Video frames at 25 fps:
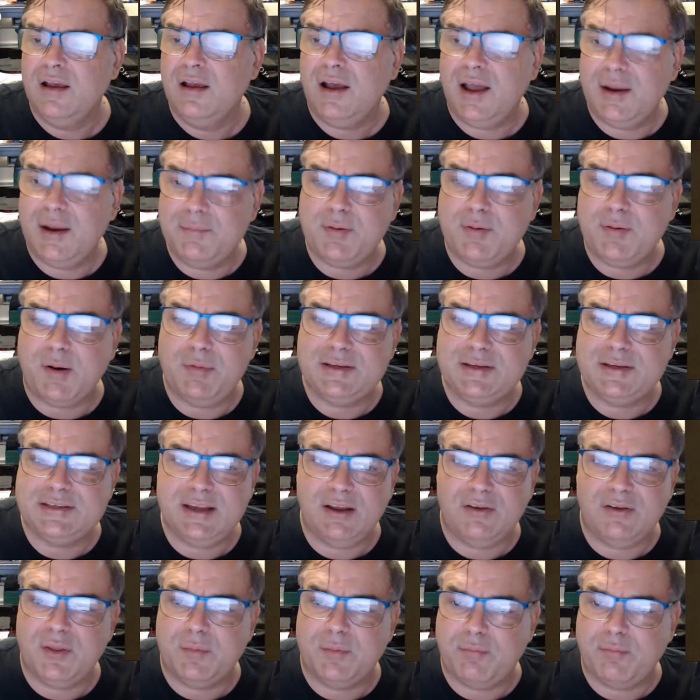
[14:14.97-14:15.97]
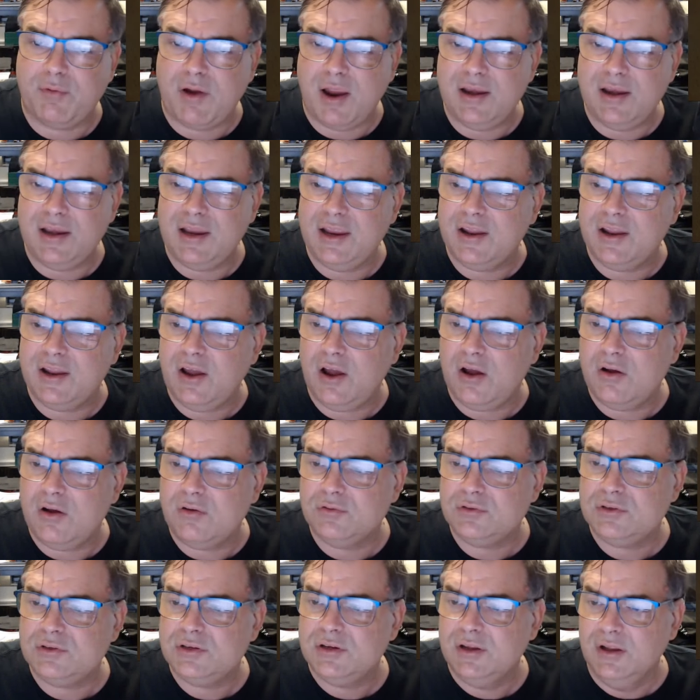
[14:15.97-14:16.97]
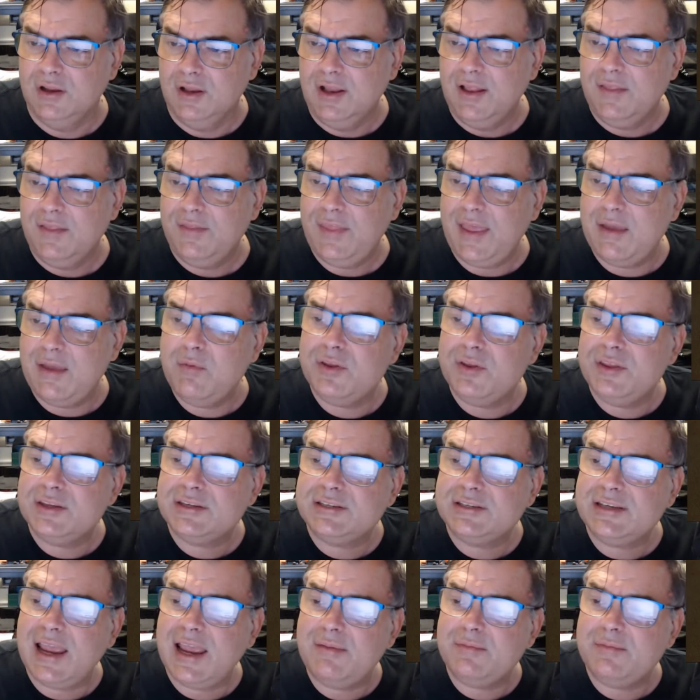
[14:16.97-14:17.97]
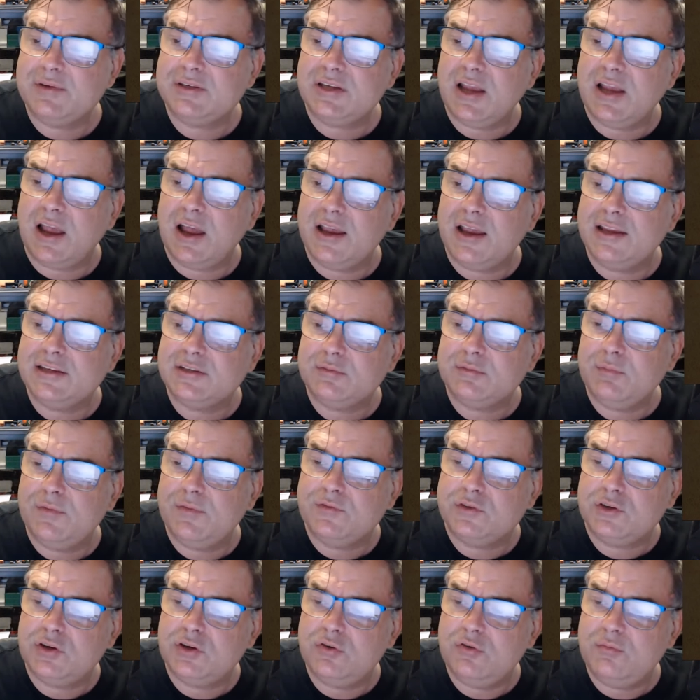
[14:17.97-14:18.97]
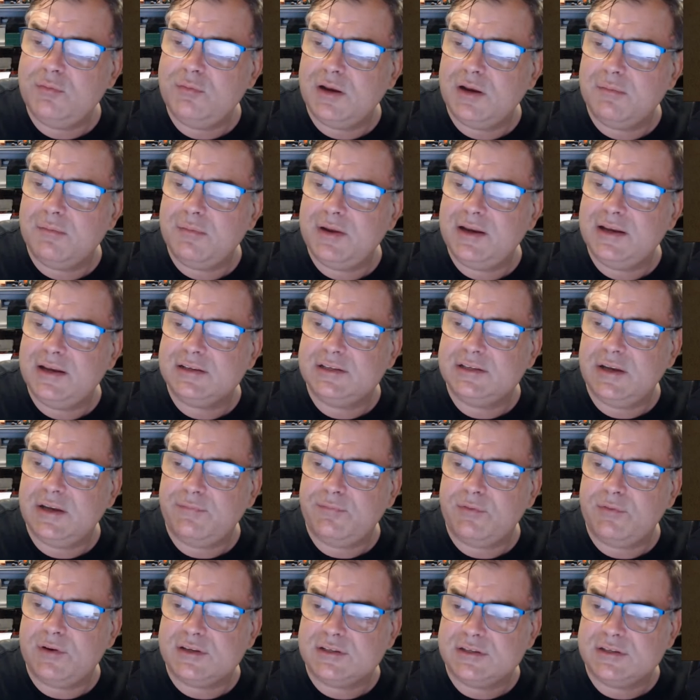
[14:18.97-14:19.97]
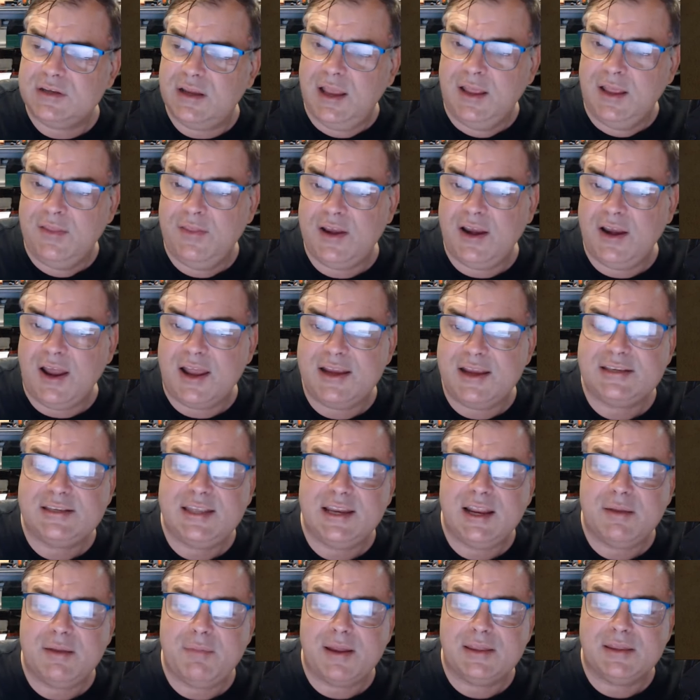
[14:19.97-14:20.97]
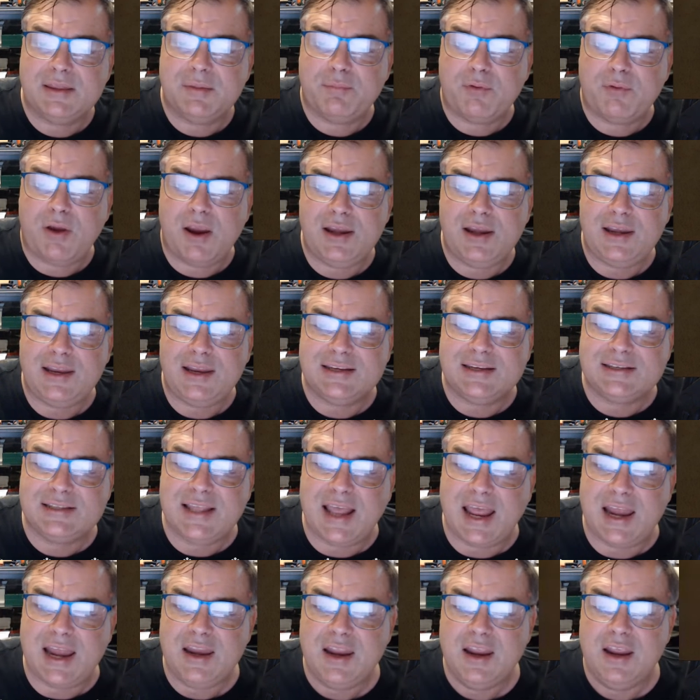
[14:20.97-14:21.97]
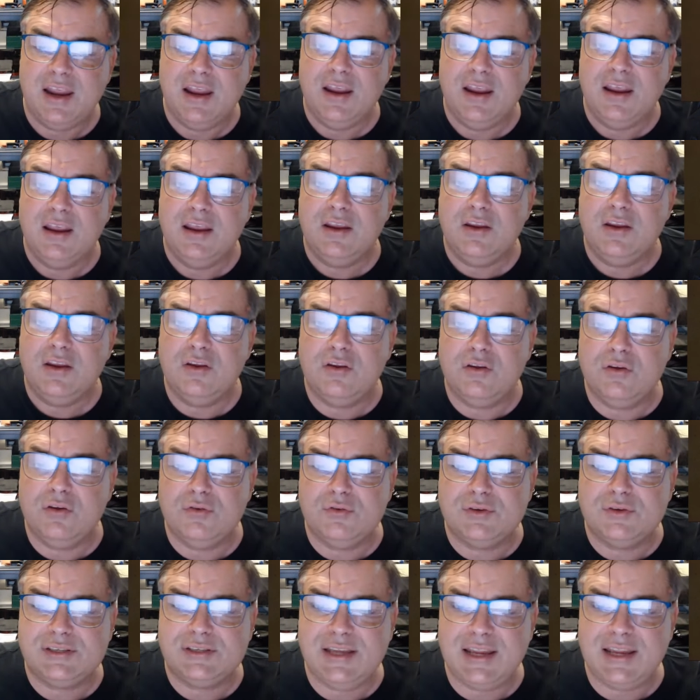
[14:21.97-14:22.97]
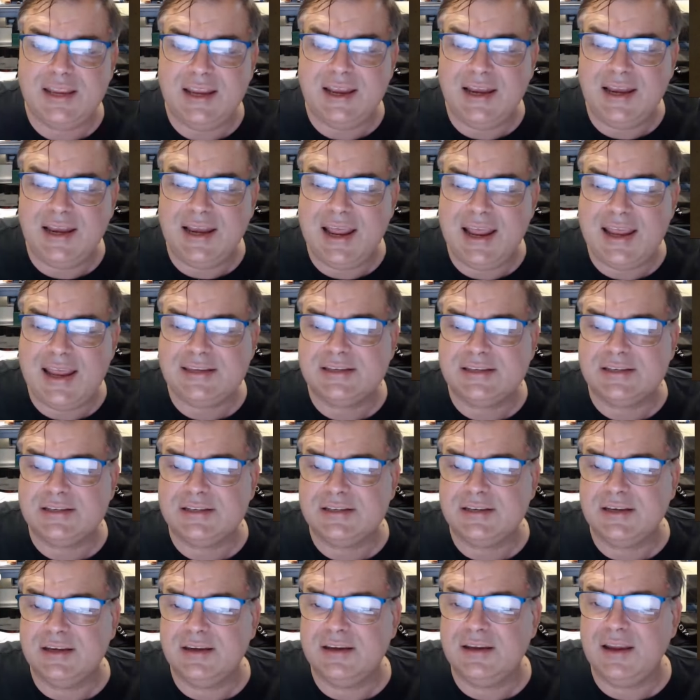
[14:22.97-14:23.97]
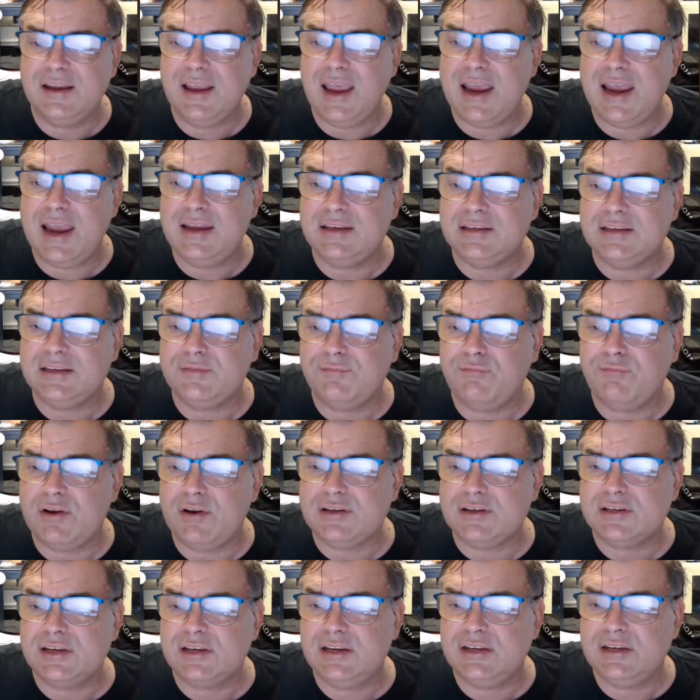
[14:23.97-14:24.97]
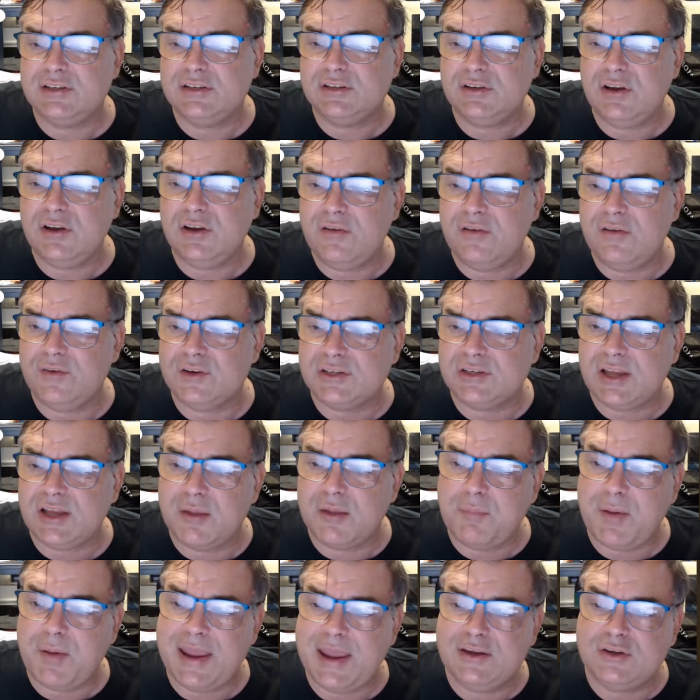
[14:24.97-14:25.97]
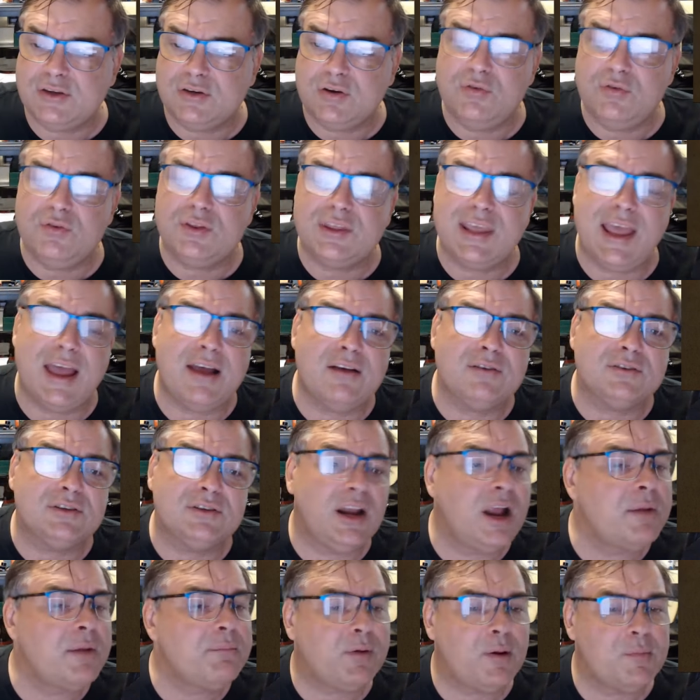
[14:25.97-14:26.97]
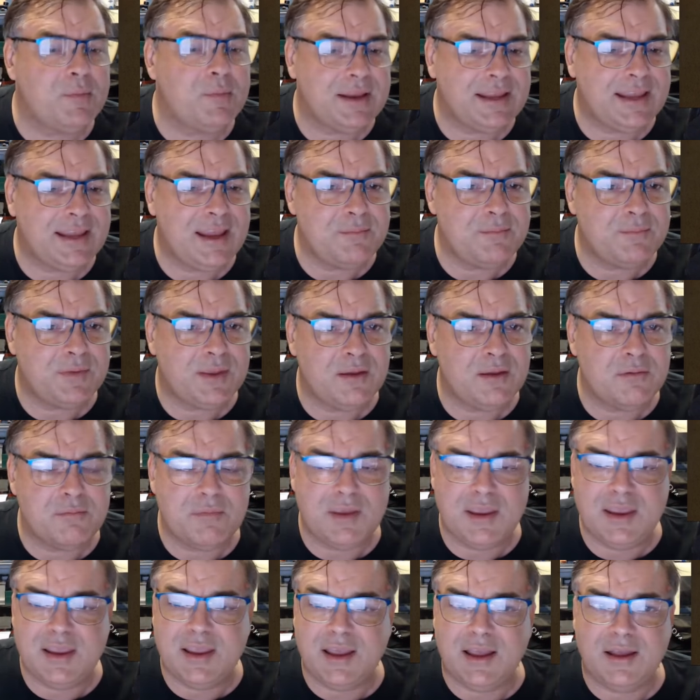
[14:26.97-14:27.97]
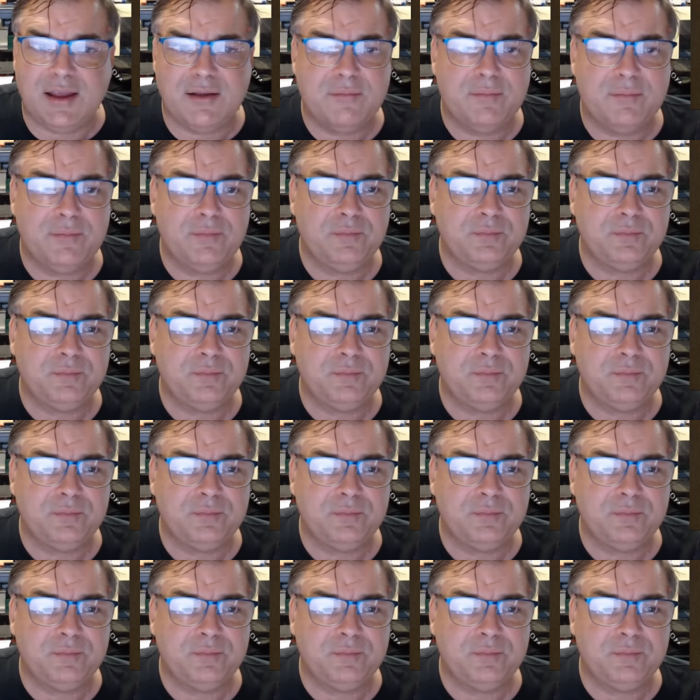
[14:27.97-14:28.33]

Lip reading: I'd probably sell the Breitling Colt. They were the same size with 2 millimeters difference. The nice thing about the Breitling is that you see it less and it's freshly serviced. I paid 2000. I'd probably keep the Omega.